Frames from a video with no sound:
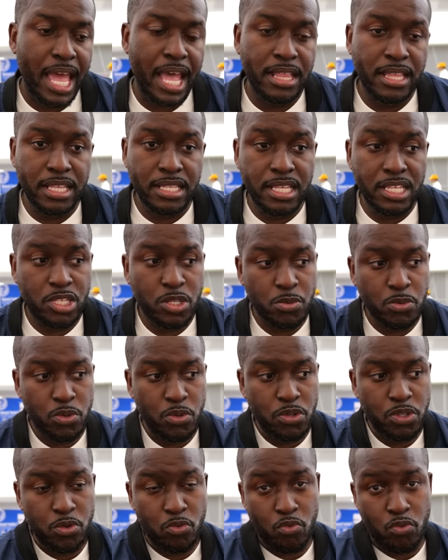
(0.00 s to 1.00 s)
and the distance
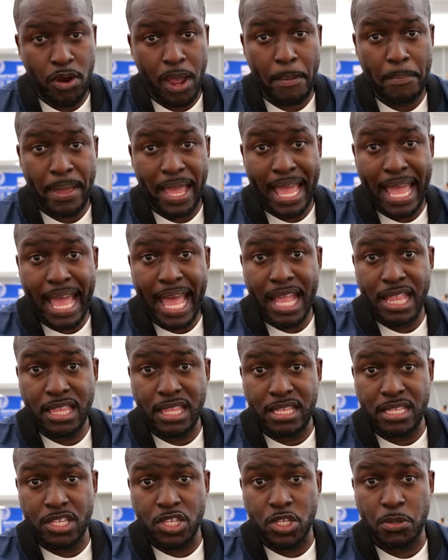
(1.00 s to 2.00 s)
between the rep
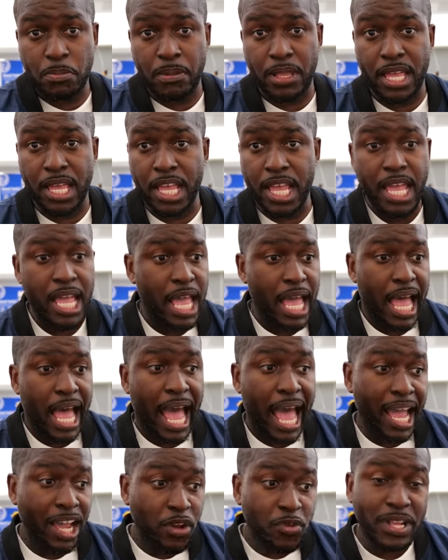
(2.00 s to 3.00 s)
and the display,
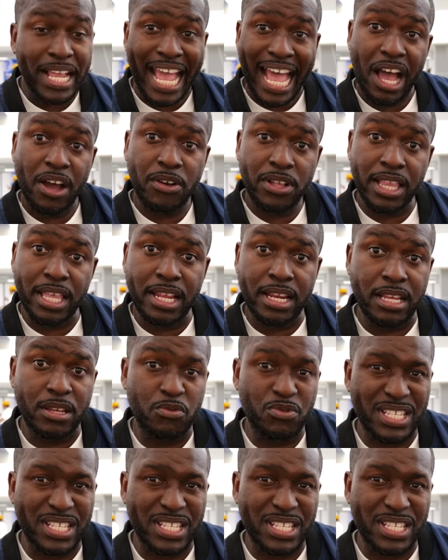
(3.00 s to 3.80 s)
I could calculate it.